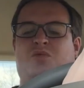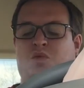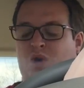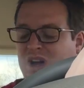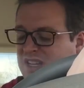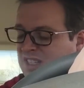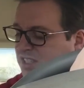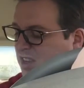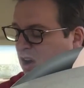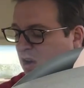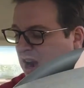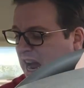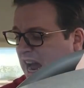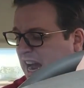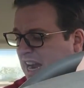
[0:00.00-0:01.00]
What's
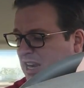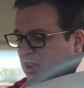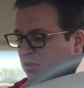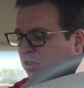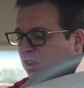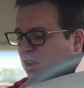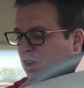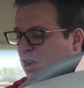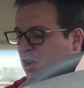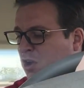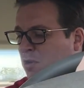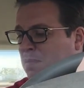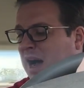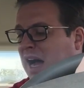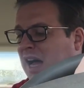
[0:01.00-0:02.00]
going on,
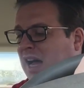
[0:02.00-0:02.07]
YouTube?